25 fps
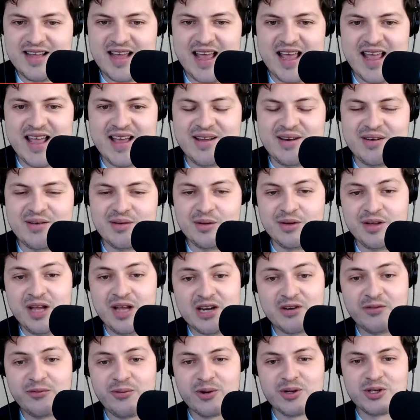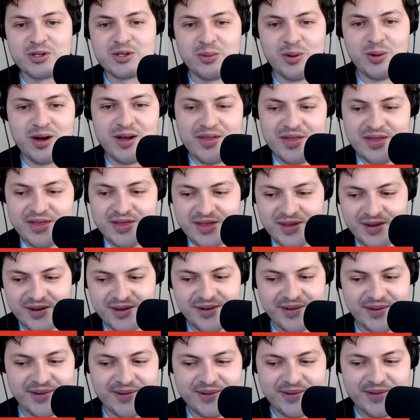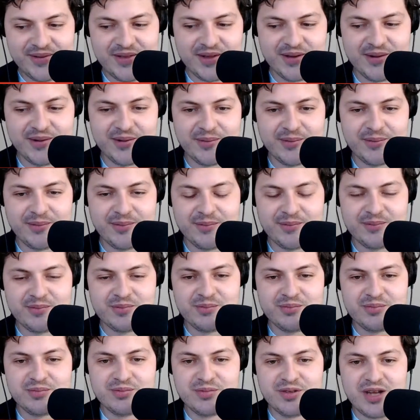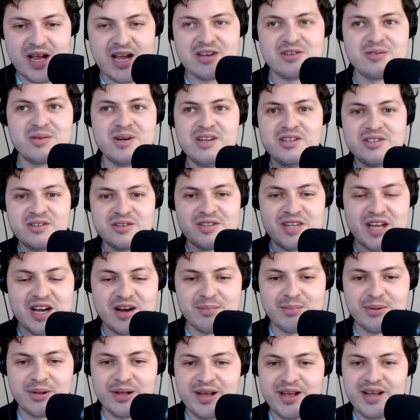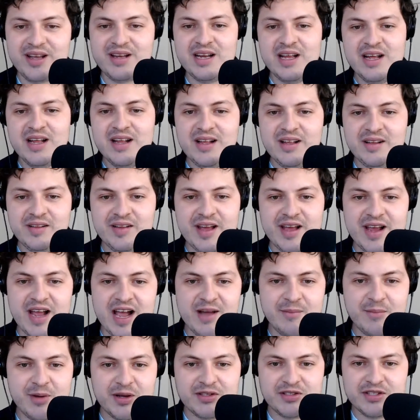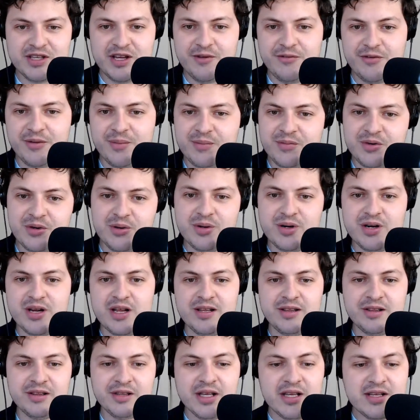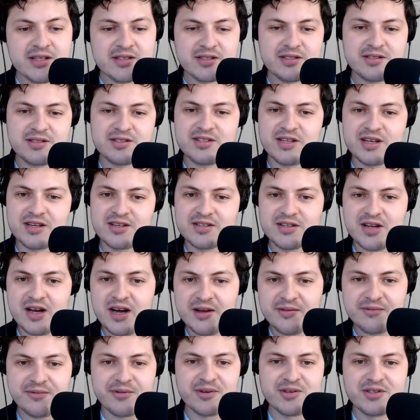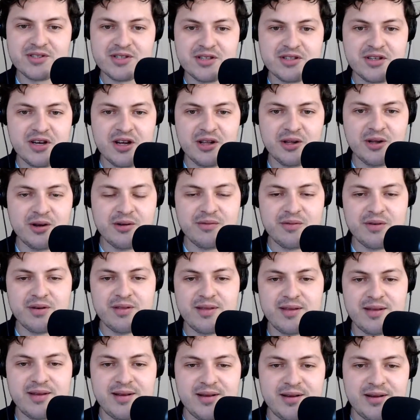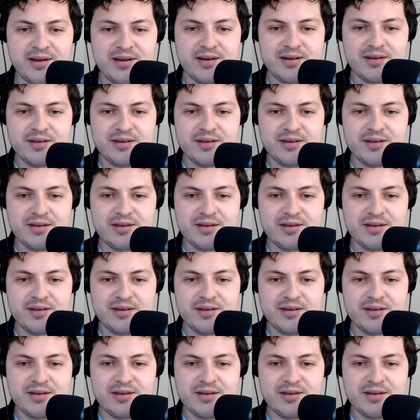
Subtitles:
and Dash Force One, the Dash Racers airplane. Like I myself am doing at least 6 conferences all over the